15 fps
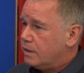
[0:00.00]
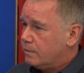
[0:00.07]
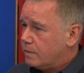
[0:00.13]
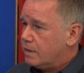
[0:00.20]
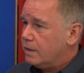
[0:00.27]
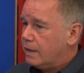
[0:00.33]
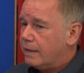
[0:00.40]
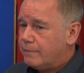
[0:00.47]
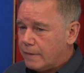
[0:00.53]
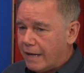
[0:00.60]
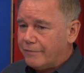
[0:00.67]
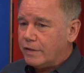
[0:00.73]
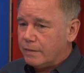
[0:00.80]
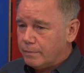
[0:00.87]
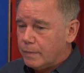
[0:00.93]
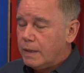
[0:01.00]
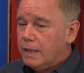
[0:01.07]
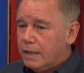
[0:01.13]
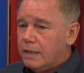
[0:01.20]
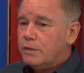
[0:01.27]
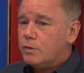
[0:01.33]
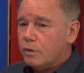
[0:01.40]
to, to, to have to
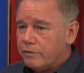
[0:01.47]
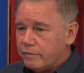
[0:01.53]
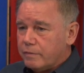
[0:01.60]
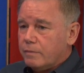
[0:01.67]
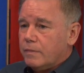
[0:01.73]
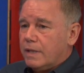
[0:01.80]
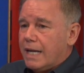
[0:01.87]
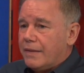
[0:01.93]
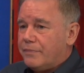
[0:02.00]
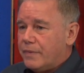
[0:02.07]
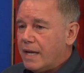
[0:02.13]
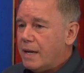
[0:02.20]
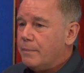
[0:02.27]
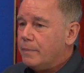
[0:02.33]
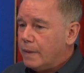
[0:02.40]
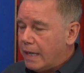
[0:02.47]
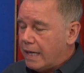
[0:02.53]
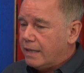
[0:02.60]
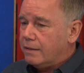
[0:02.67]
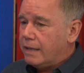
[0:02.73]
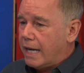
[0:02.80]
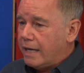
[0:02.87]
sort of get them
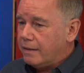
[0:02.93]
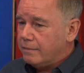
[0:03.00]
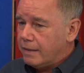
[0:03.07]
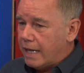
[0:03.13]
and, and,